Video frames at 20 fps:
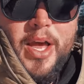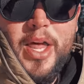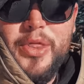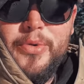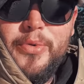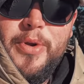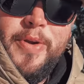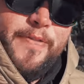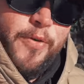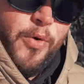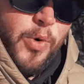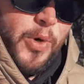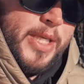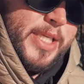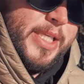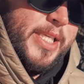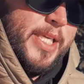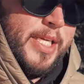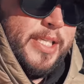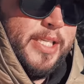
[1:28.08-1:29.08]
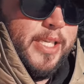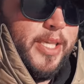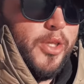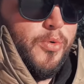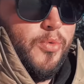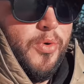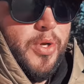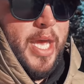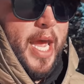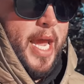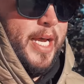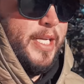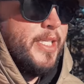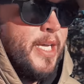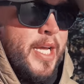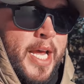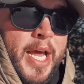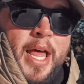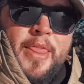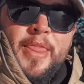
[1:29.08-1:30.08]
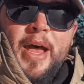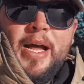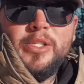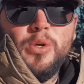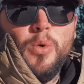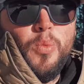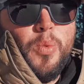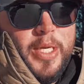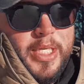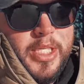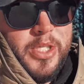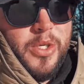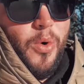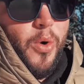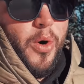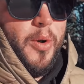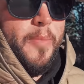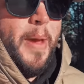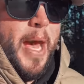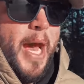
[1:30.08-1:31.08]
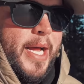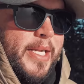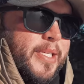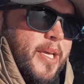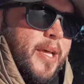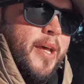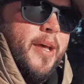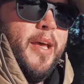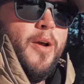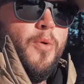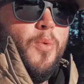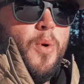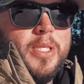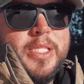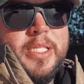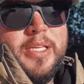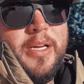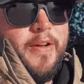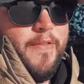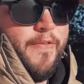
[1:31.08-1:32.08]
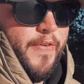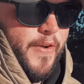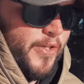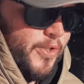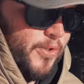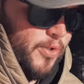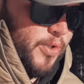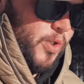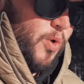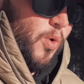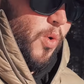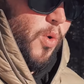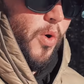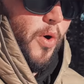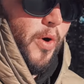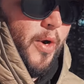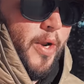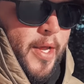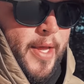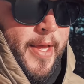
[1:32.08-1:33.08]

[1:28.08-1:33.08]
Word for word: three forty-six and three eighths. That's what we scored him at. It wasn't an official score.